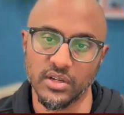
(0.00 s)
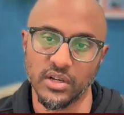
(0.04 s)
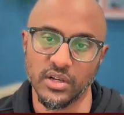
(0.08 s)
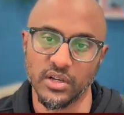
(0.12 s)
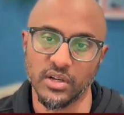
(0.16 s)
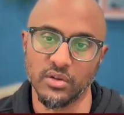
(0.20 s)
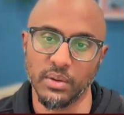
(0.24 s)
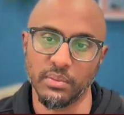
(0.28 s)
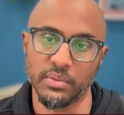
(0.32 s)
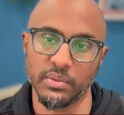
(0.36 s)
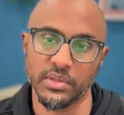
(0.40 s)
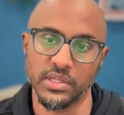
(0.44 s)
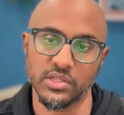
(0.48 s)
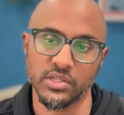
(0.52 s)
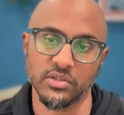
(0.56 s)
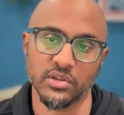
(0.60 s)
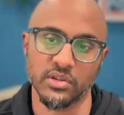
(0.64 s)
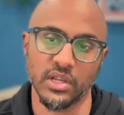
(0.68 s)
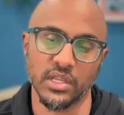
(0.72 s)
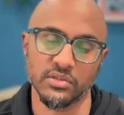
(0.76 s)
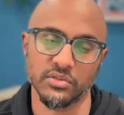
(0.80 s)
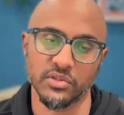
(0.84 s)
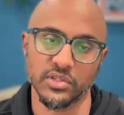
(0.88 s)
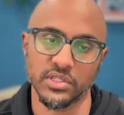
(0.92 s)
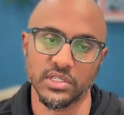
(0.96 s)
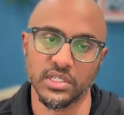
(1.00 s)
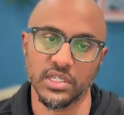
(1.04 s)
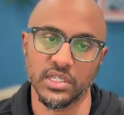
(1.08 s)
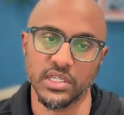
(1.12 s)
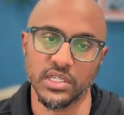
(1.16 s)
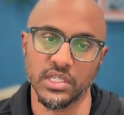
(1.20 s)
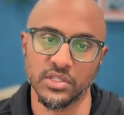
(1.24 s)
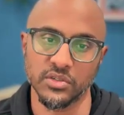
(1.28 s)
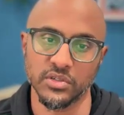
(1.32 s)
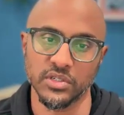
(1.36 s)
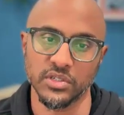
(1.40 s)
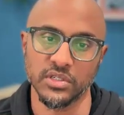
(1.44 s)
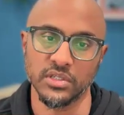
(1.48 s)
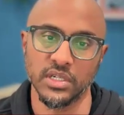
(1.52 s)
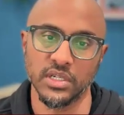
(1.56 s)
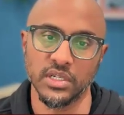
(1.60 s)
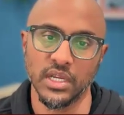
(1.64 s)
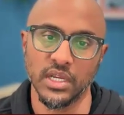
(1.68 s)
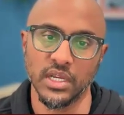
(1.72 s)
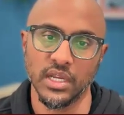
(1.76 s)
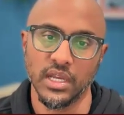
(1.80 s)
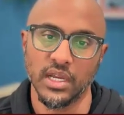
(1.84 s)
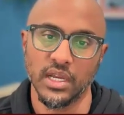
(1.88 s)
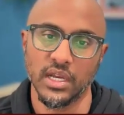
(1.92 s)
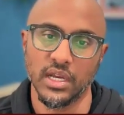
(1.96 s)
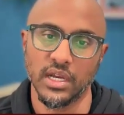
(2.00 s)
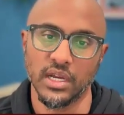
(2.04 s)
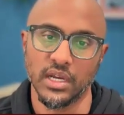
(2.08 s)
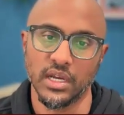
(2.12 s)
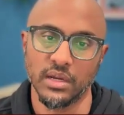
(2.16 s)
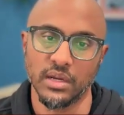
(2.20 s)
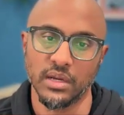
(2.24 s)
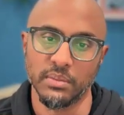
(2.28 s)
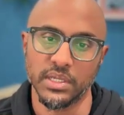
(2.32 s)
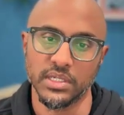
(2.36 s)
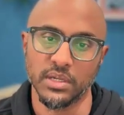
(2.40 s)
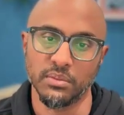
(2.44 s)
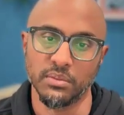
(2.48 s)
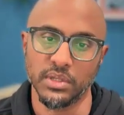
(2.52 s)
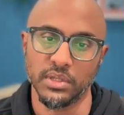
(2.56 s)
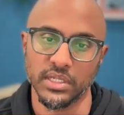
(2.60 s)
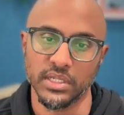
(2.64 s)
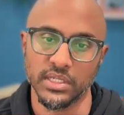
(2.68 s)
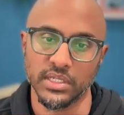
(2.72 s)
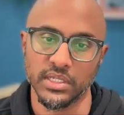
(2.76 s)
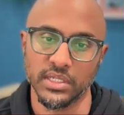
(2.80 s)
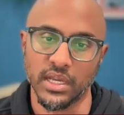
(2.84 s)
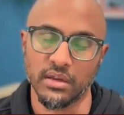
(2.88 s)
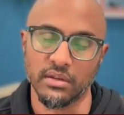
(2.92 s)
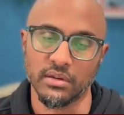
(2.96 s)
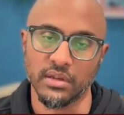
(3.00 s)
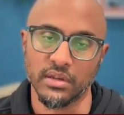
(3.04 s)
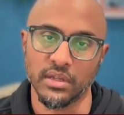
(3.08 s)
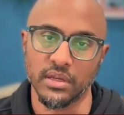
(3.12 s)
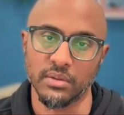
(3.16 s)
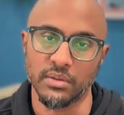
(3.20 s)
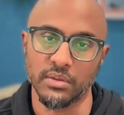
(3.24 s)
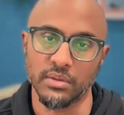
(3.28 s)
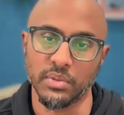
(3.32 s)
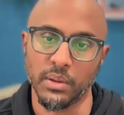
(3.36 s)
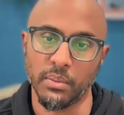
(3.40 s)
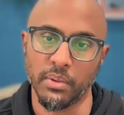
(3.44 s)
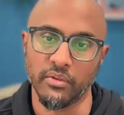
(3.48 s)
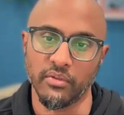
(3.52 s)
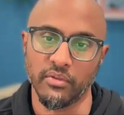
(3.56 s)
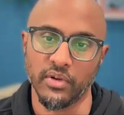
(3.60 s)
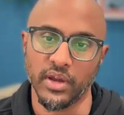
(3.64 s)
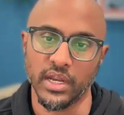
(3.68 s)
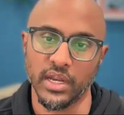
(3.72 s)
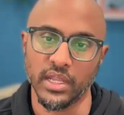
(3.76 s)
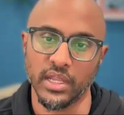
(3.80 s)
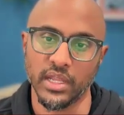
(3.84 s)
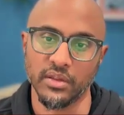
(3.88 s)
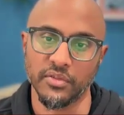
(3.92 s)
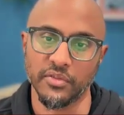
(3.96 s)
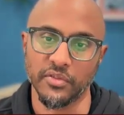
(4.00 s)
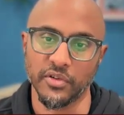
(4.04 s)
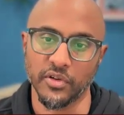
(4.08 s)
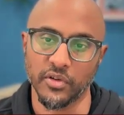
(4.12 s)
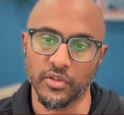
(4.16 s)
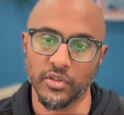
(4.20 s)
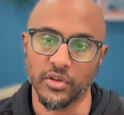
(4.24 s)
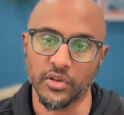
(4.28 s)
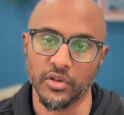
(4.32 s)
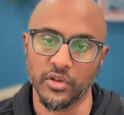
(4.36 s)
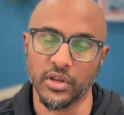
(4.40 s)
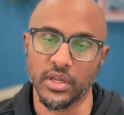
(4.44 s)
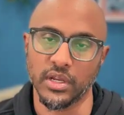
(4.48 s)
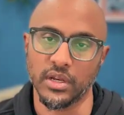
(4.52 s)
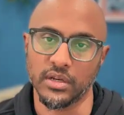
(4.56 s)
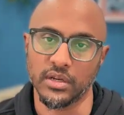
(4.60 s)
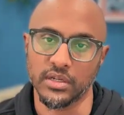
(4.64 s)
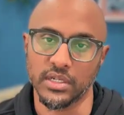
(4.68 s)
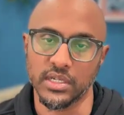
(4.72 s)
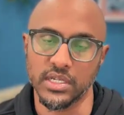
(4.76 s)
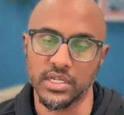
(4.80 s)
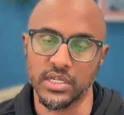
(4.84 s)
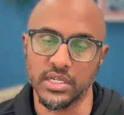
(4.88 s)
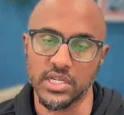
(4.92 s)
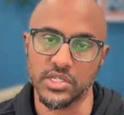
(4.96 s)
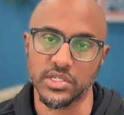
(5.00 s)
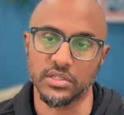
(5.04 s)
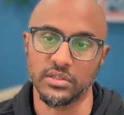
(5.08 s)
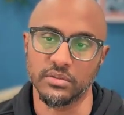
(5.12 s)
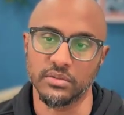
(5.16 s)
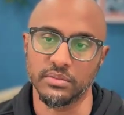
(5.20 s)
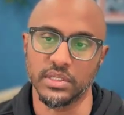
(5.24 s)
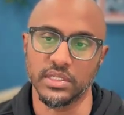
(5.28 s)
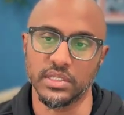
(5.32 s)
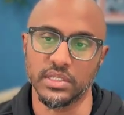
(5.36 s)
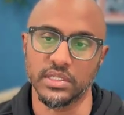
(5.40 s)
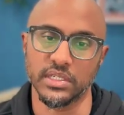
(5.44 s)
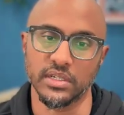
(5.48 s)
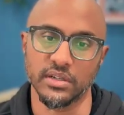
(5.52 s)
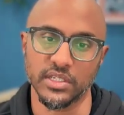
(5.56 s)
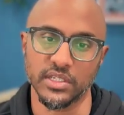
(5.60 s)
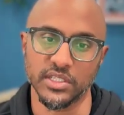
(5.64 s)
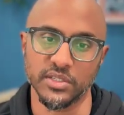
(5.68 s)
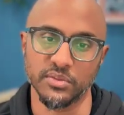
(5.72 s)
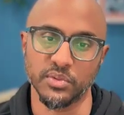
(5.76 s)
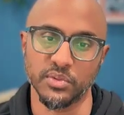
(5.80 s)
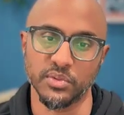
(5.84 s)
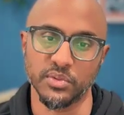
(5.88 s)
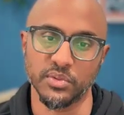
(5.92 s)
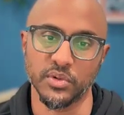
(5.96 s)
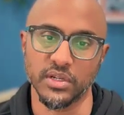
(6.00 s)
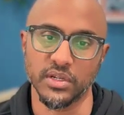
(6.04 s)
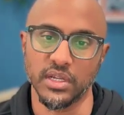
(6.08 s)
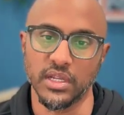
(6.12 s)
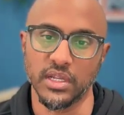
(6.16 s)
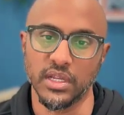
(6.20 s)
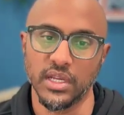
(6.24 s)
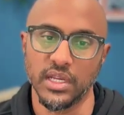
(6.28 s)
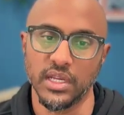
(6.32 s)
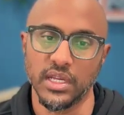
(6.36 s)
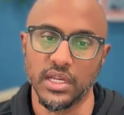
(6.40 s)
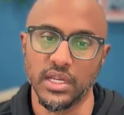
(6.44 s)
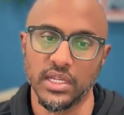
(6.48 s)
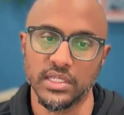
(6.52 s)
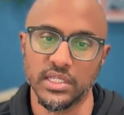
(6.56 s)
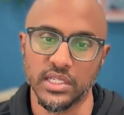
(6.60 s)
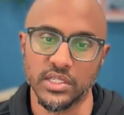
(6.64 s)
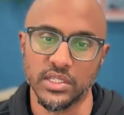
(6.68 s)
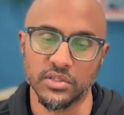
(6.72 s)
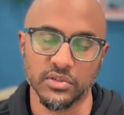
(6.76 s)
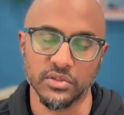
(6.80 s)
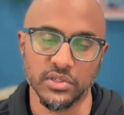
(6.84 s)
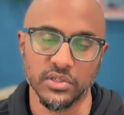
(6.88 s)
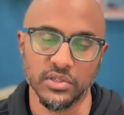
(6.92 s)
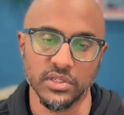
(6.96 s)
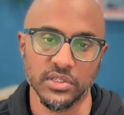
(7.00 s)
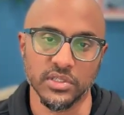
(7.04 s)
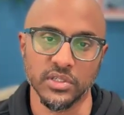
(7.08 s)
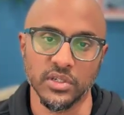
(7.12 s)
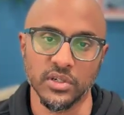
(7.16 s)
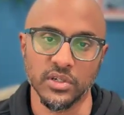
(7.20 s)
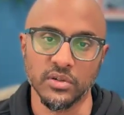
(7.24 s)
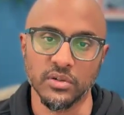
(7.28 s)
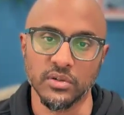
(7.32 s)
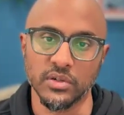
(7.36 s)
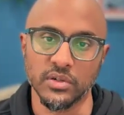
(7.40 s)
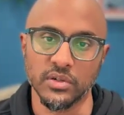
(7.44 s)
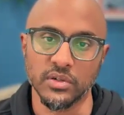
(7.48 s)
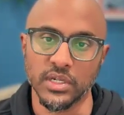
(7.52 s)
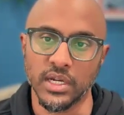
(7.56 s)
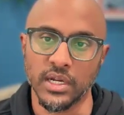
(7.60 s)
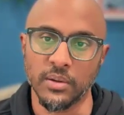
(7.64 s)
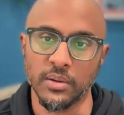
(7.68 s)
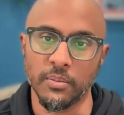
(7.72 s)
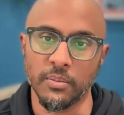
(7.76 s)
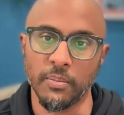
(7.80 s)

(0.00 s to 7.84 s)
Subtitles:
to halt weapons transfers to Israel, and doubling down by providing further and unconditional military support to Israel. So,